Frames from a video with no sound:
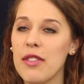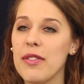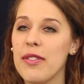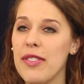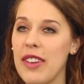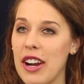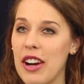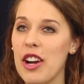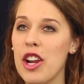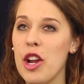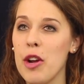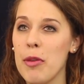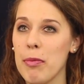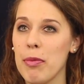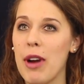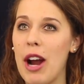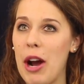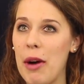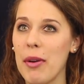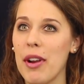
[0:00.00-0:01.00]
very
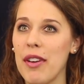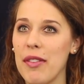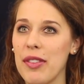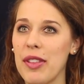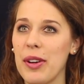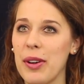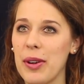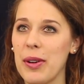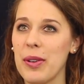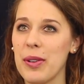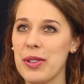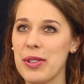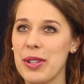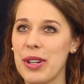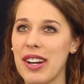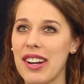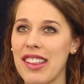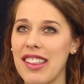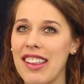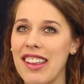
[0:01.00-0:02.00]
proud of their
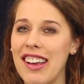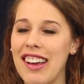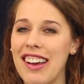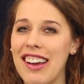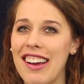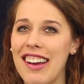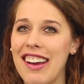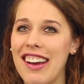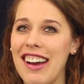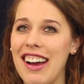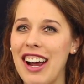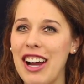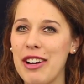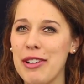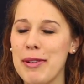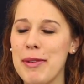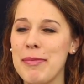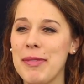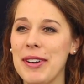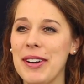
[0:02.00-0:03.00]
culture. I
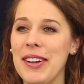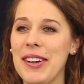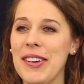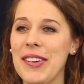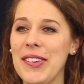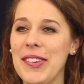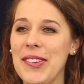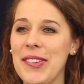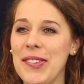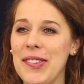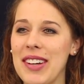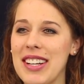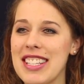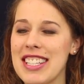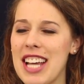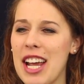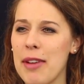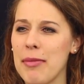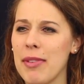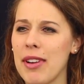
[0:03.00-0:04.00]
remember one
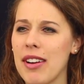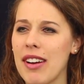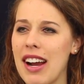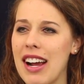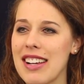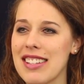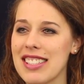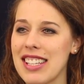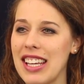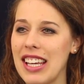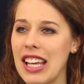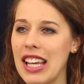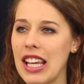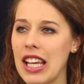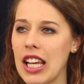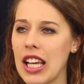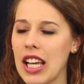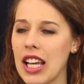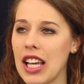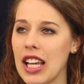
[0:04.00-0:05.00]
time we
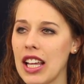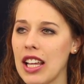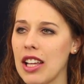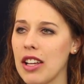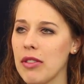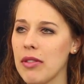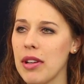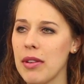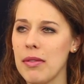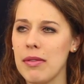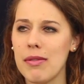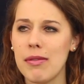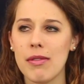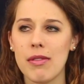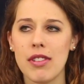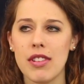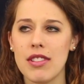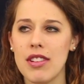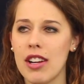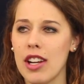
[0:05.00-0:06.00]

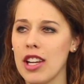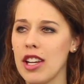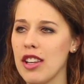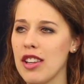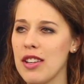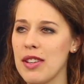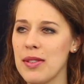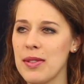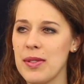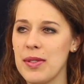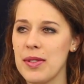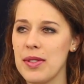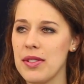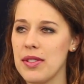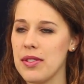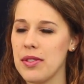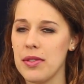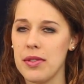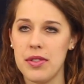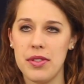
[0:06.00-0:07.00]
were talking to
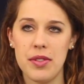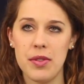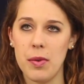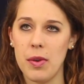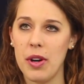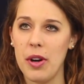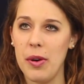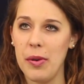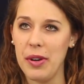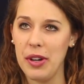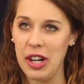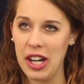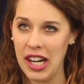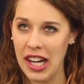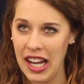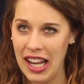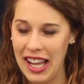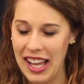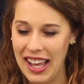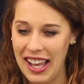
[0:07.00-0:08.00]
this store
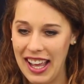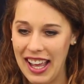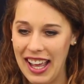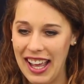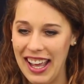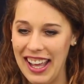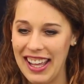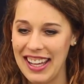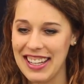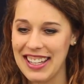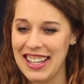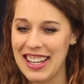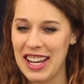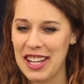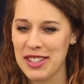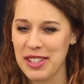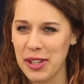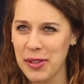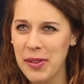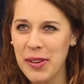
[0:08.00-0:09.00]
owner, and he
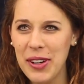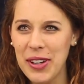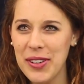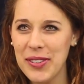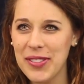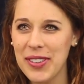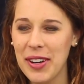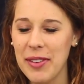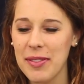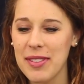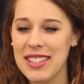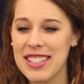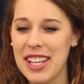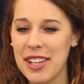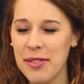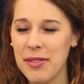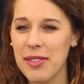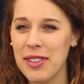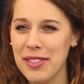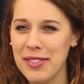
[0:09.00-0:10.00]
asked, like, "Where are you from?" We
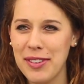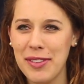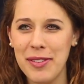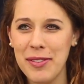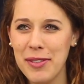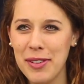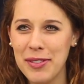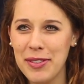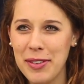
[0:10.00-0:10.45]
said, we're from